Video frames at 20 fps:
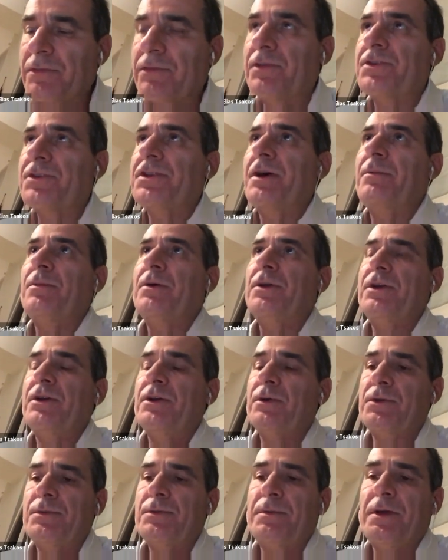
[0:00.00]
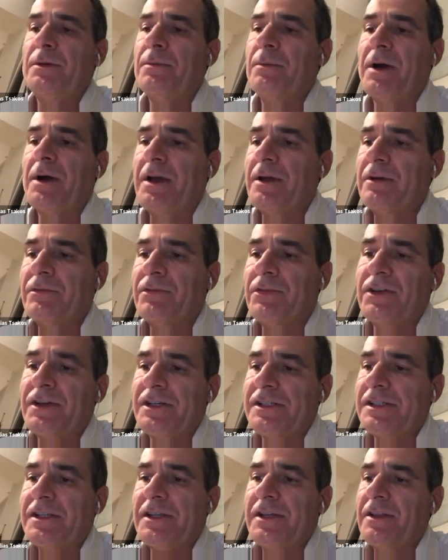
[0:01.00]
for somebody who's BMI of
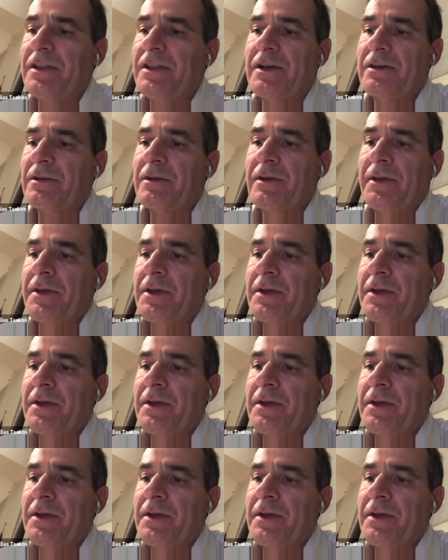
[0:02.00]
30 than